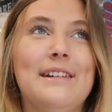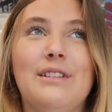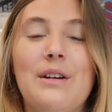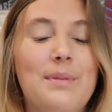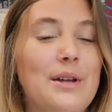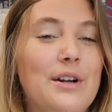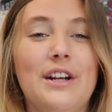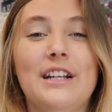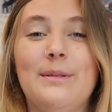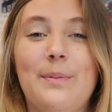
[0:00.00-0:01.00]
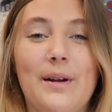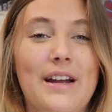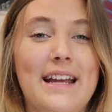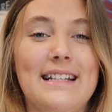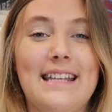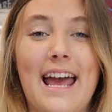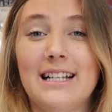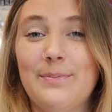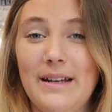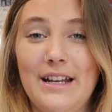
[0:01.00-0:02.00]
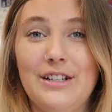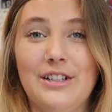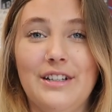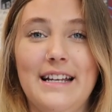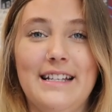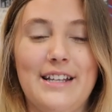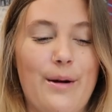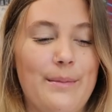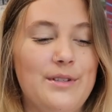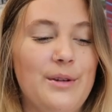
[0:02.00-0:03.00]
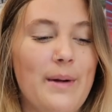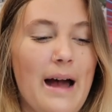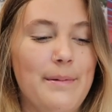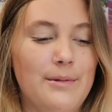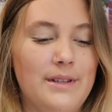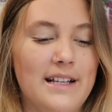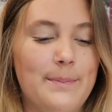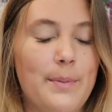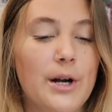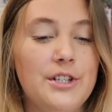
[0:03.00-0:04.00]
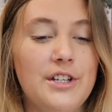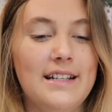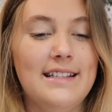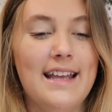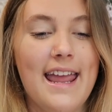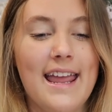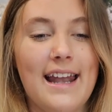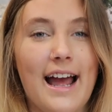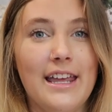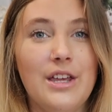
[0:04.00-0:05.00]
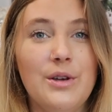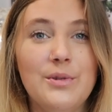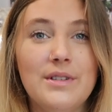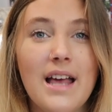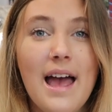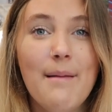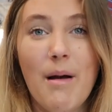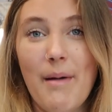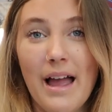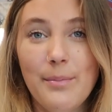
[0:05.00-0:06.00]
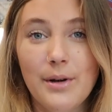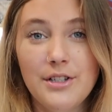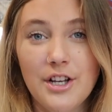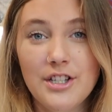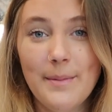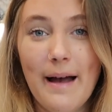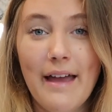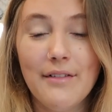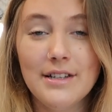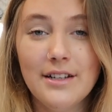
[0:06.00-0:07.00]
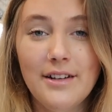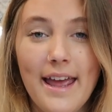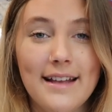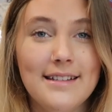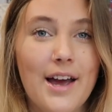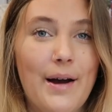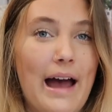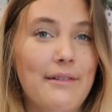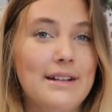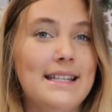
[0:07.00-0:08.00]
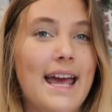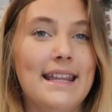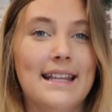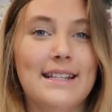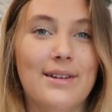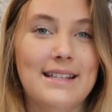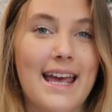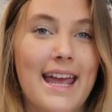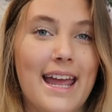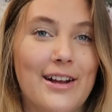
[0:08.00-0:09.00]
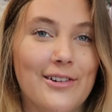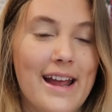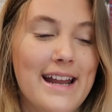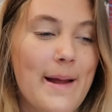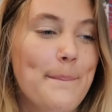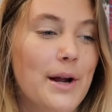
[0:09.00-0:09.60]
computer experience exponentially, so I'm super happy with this purchase, and I use my MacBook just about every single day, so I would say this was a great